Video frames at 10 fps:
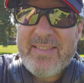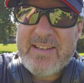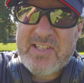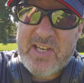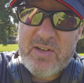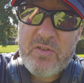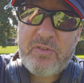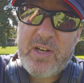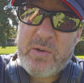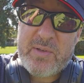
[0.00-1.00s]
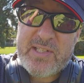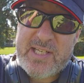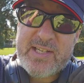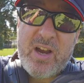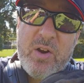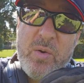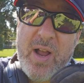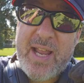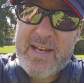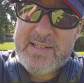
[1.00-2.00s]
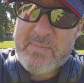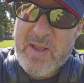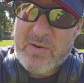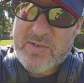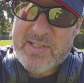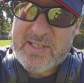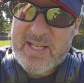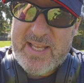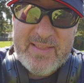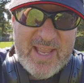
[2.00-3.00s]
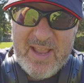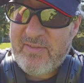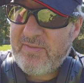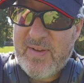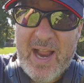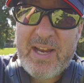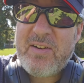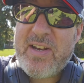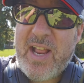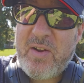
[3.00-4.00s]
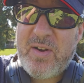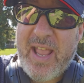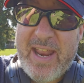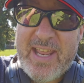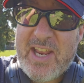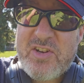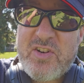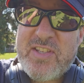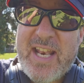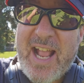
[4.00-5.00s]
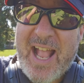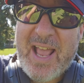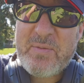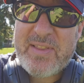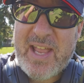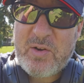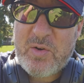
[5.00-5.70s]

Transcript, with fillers: the single frequencies are quiet as a mouse. They have ironed out any issues that I had with that